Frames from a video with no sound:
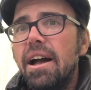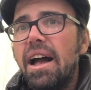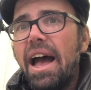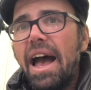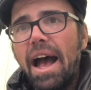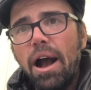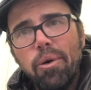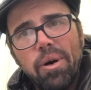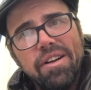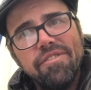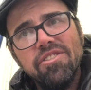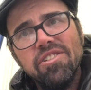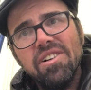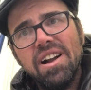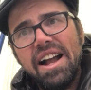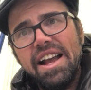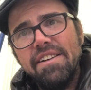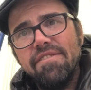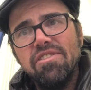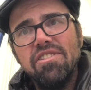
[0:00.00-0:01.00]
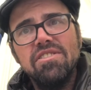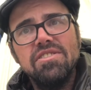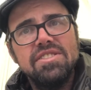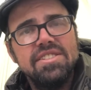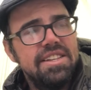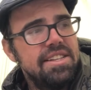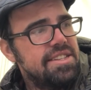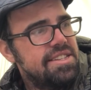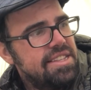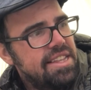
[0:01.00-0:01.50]
However, I have learned
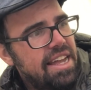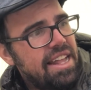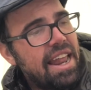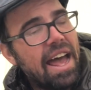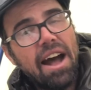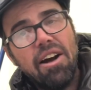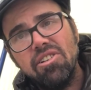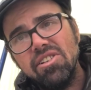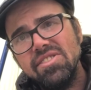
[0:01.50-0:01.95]
since then how